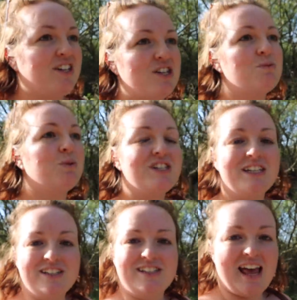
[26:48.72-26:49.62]
I just
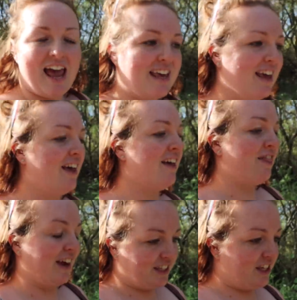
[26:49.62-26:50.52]
wanted to say
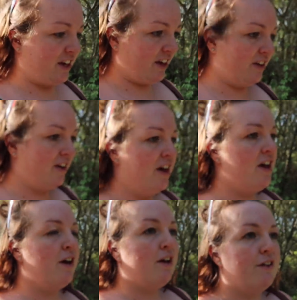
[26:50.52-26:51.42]
thank you
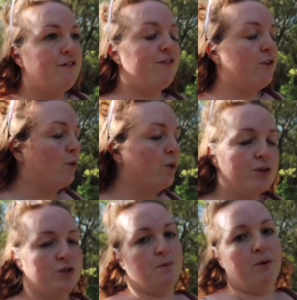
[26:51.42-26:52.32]
for all
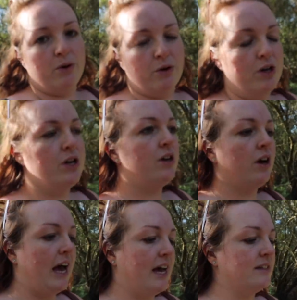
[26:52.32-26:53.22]
your support,
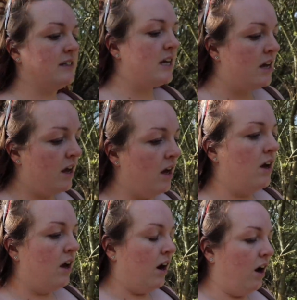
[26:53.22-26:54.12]
and
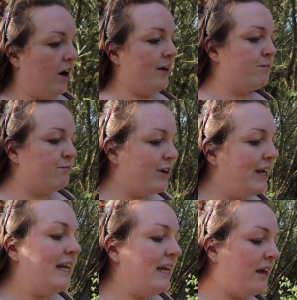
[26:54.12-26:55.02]
I'm
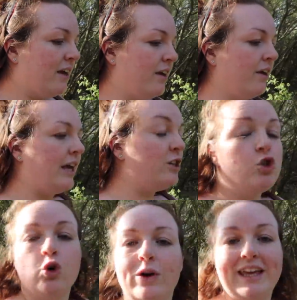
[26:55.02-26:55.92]
really
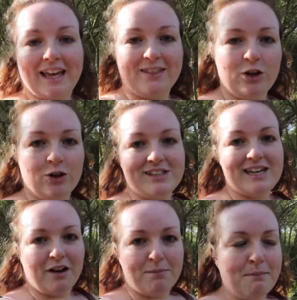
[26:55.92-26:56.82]
enjoying the
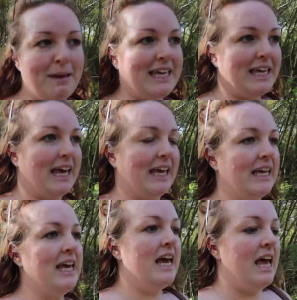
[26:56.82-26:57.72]
content I've been
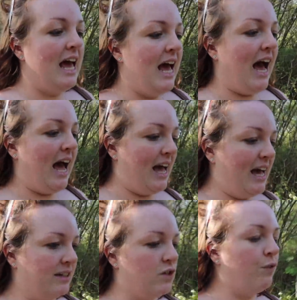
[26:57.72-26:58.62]
making.
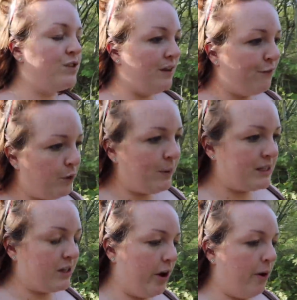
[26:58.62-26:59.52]
And obviously a few
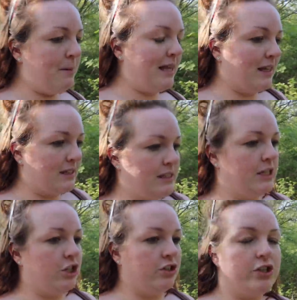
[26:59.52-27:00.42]
weeks ago I made that decision